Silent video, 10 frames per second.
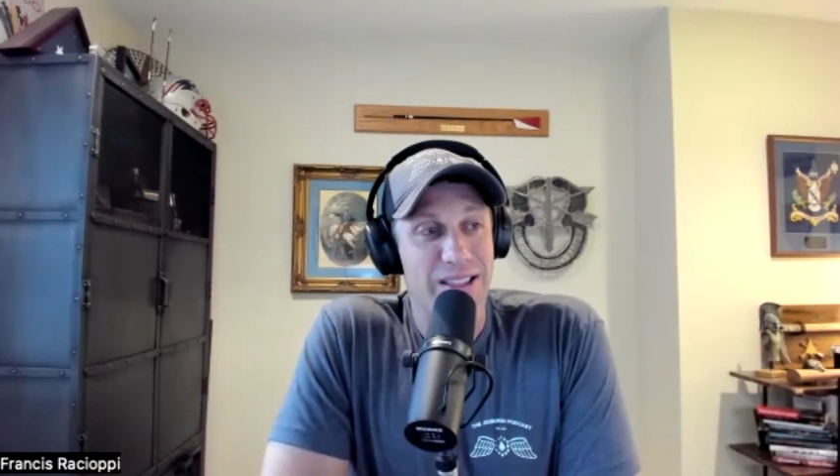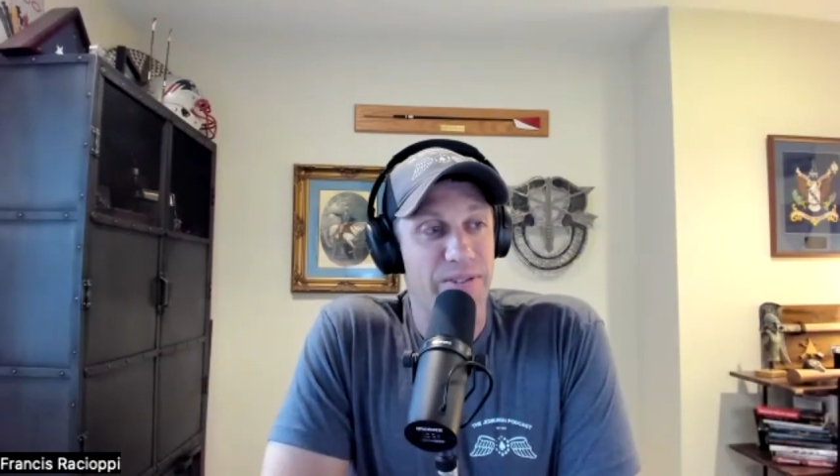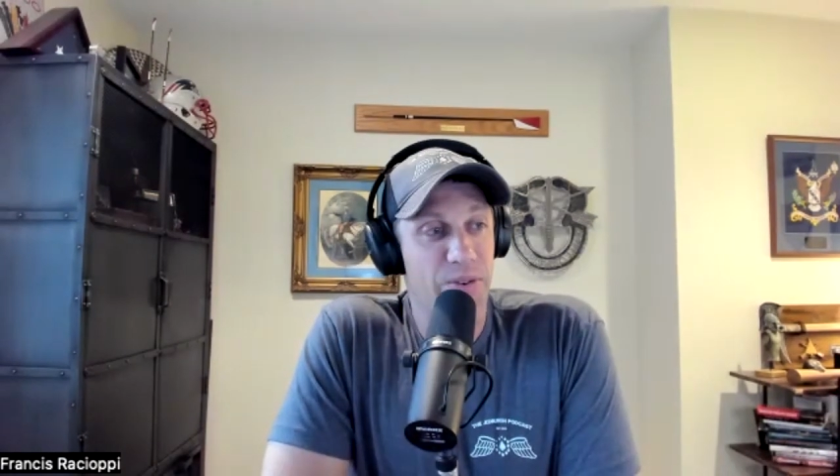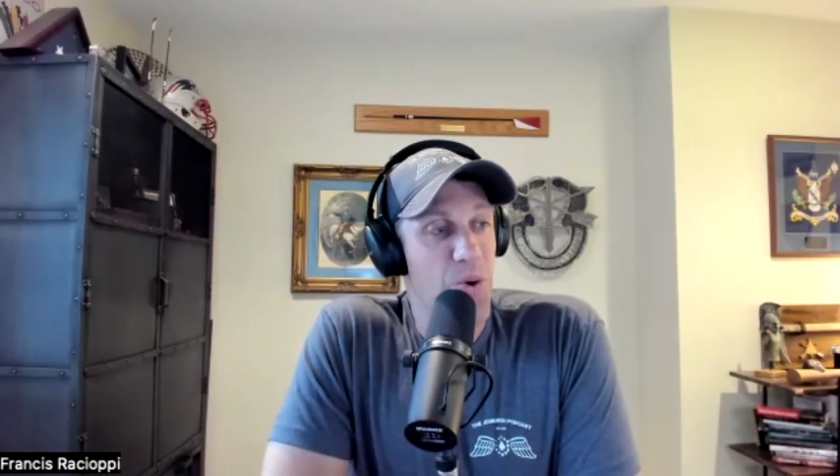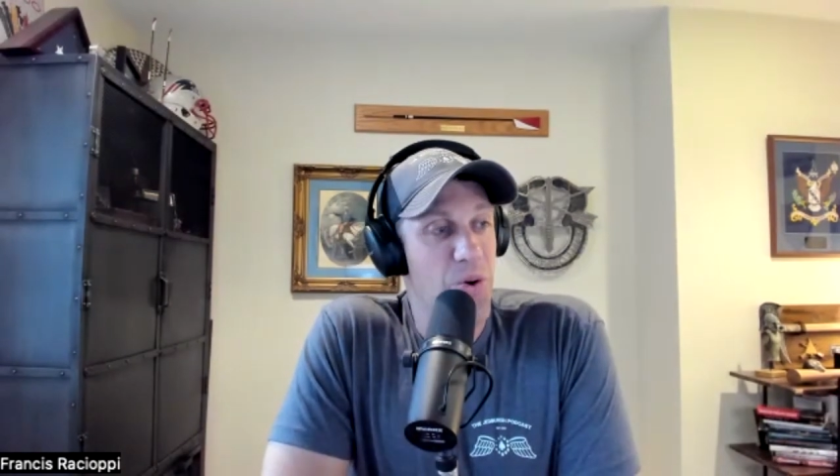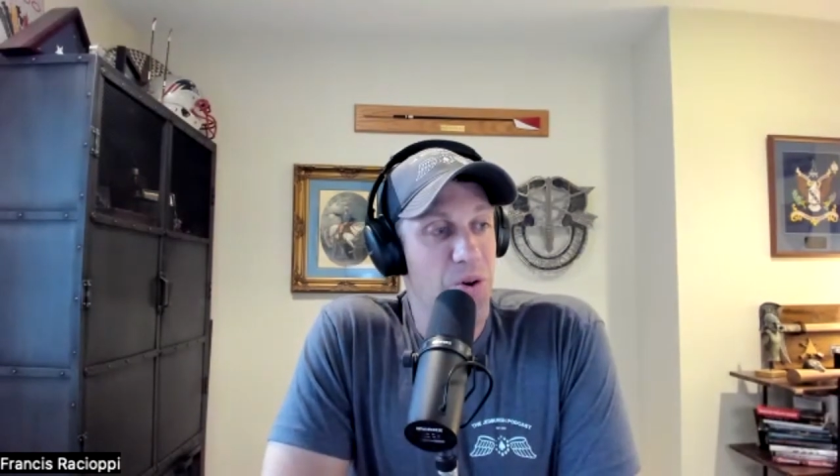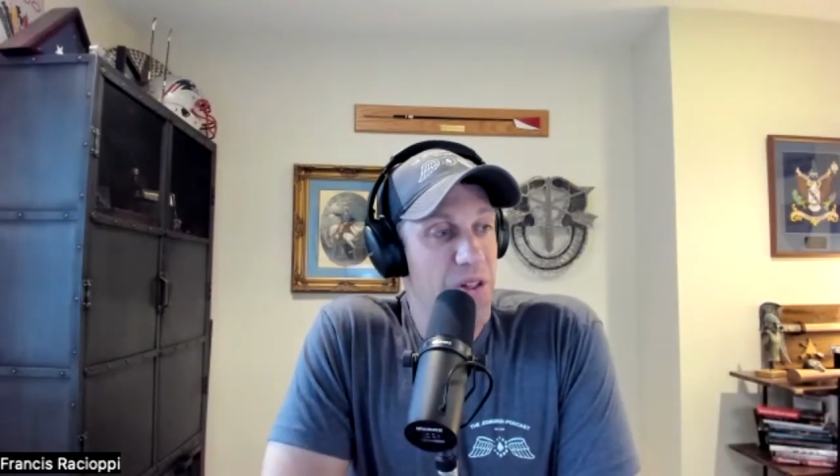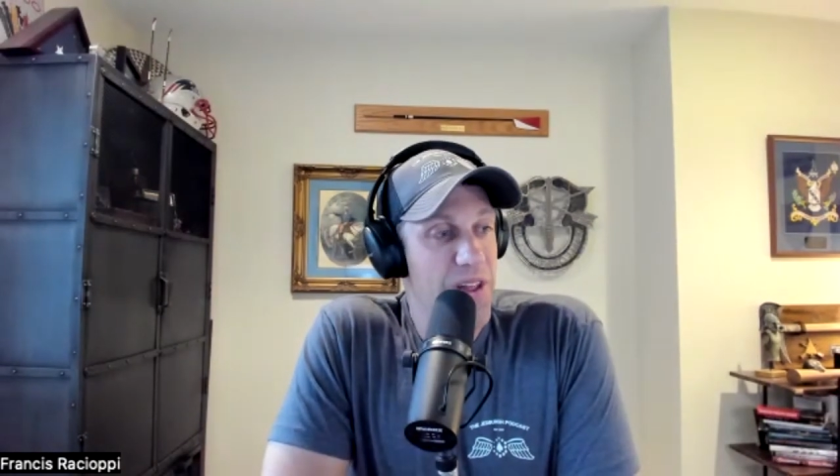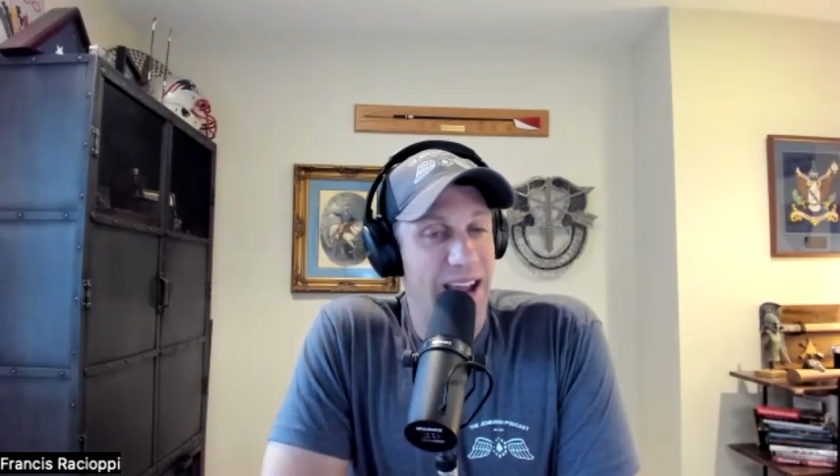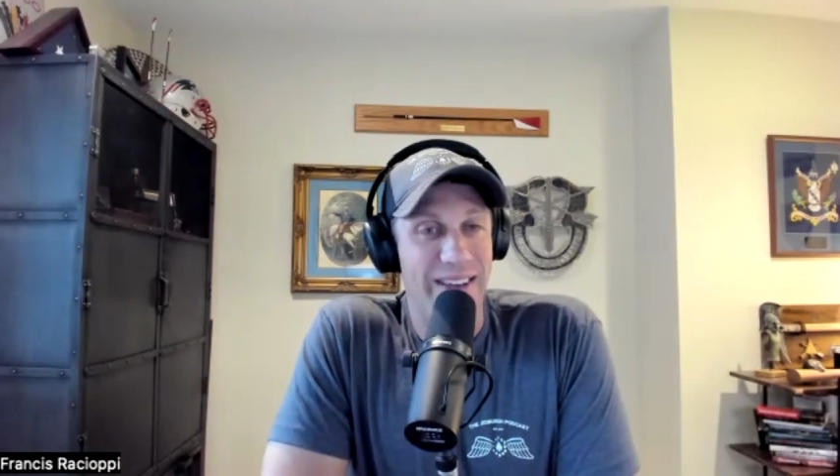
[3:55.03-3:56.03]
the
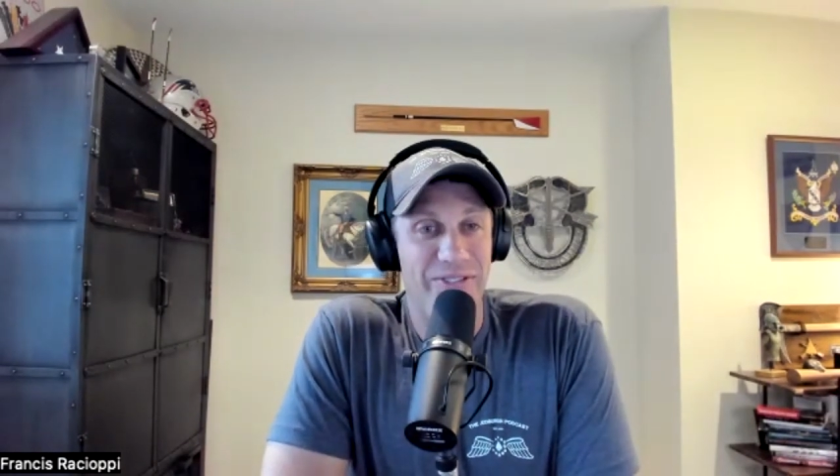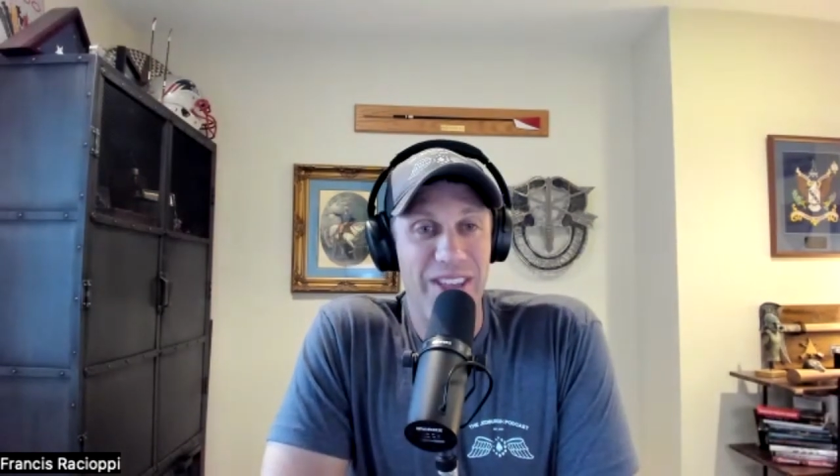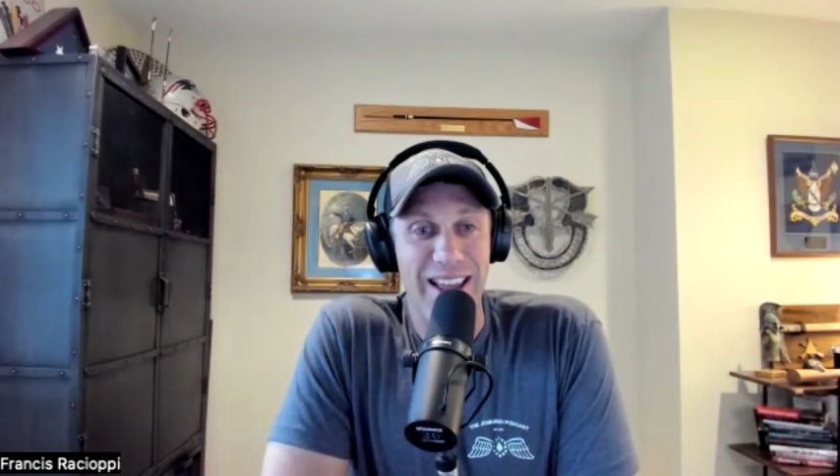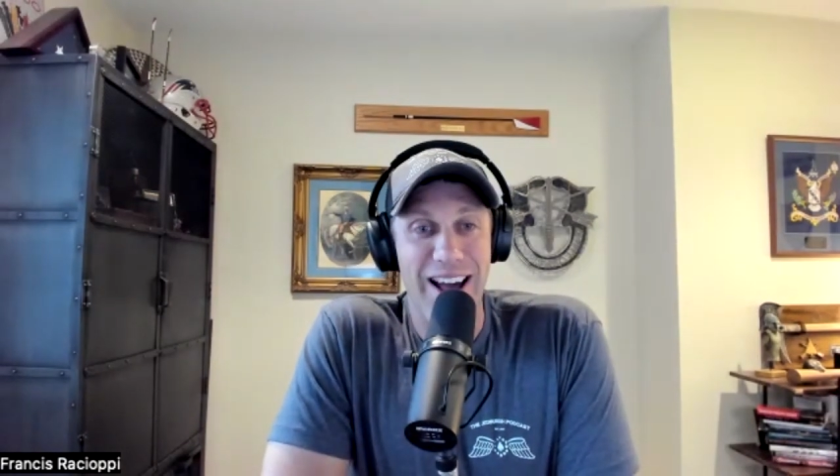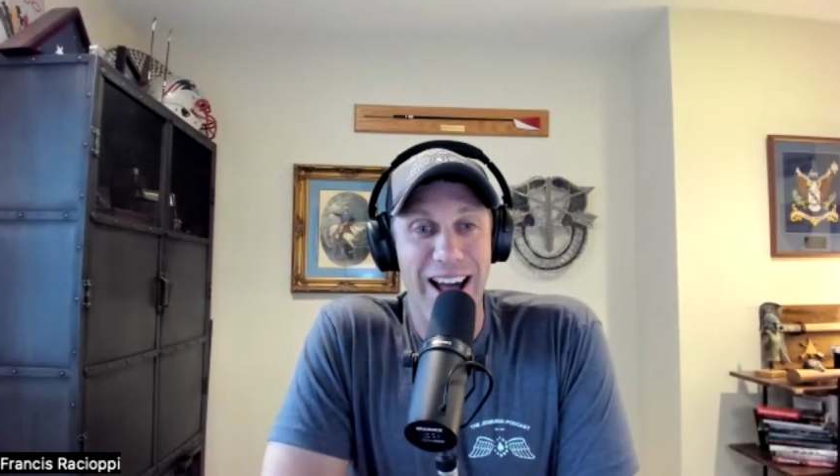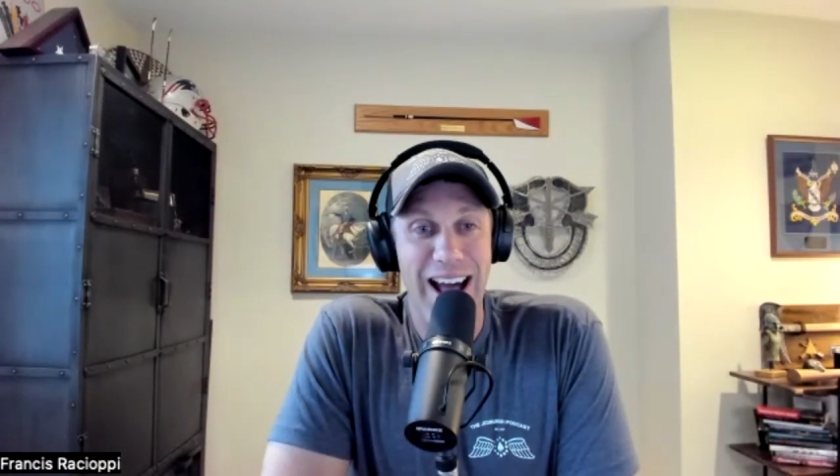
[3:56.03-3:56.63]
fool at the